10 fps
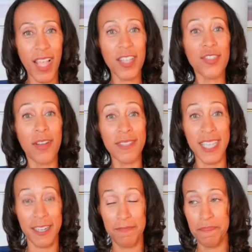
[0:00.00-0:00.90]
So I resigned.